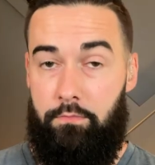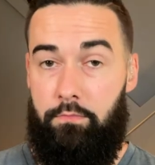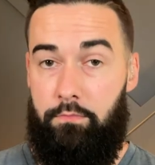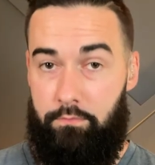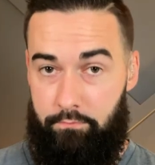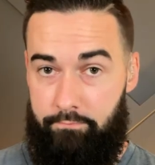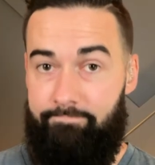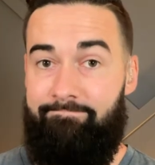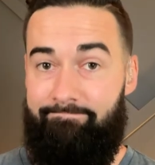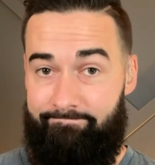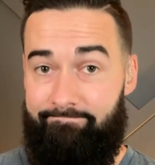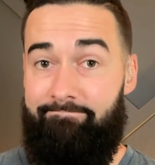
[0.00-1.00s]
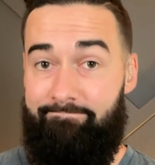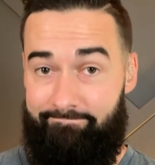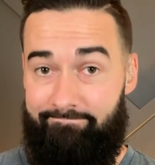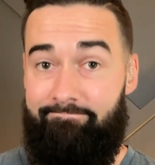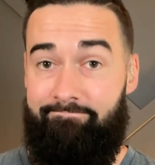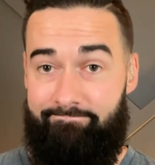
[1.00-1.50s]
for our guys and
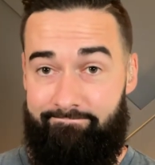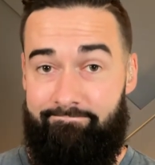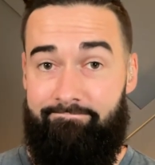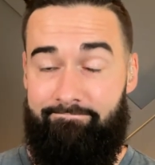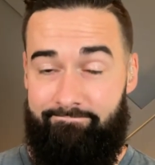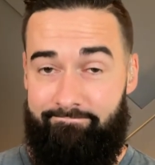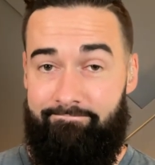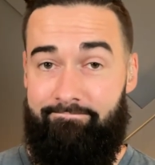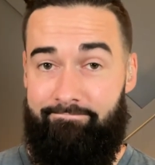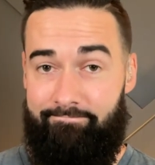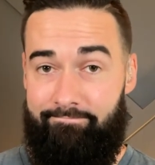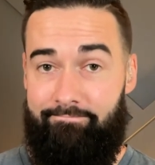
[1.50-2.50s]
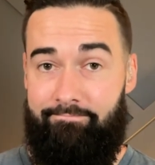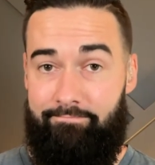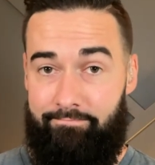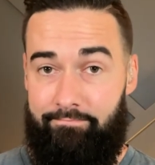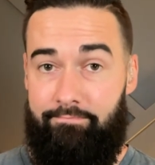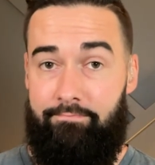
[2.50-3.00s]
us is we will not
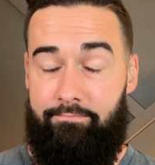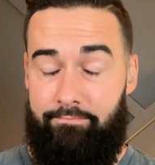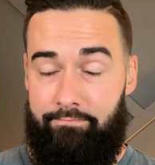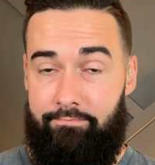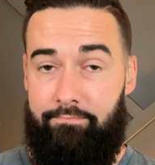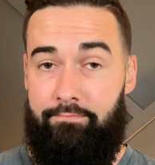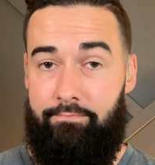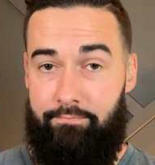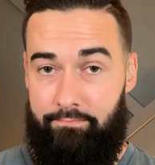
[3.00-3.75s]
work on the weekends.